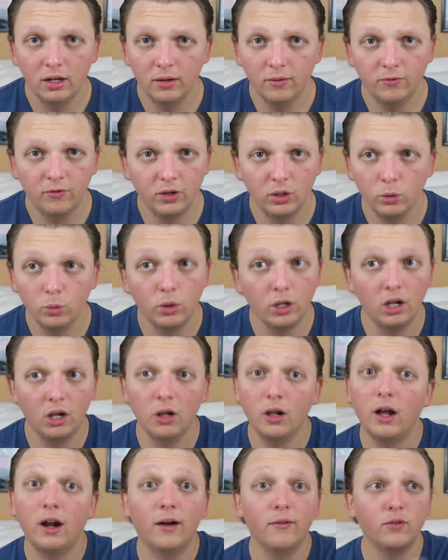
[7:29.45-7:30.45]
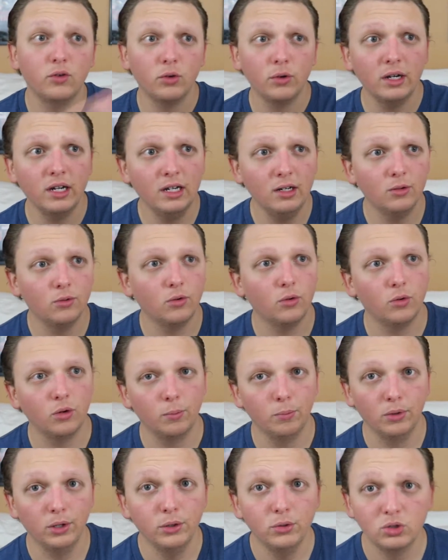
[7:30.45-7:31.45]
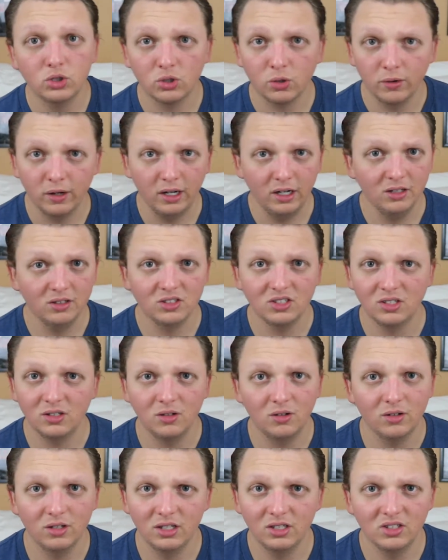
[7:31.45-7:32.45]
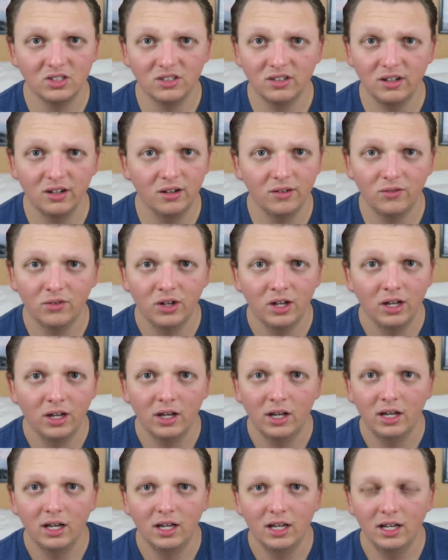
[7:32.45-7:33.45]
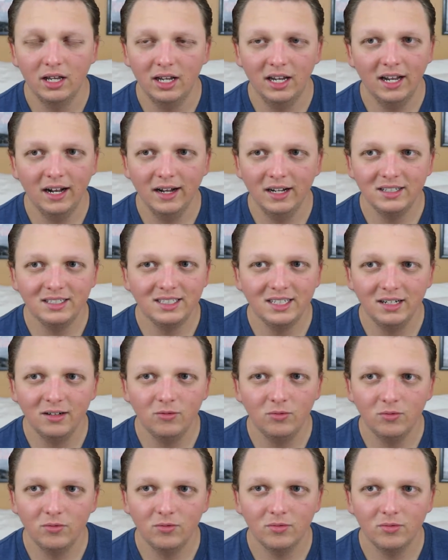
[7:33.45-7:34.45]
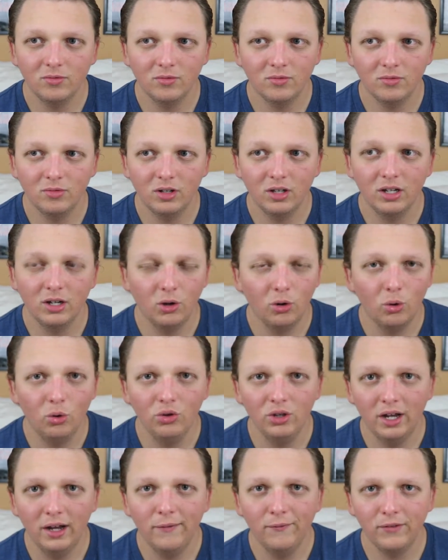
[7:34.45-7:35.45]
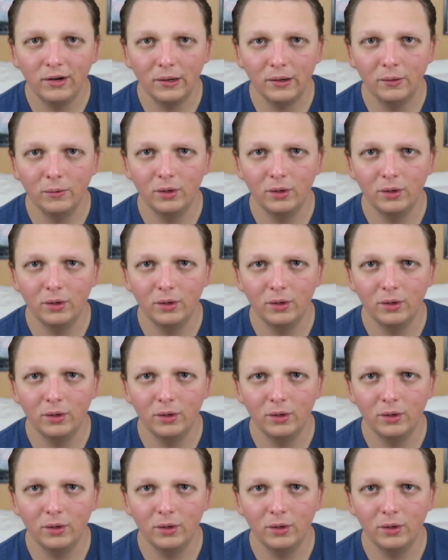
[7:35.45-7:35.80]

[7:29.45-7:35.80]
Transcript: filled with a lot of green or blue screens and all that stuff. And it didn't really hold up very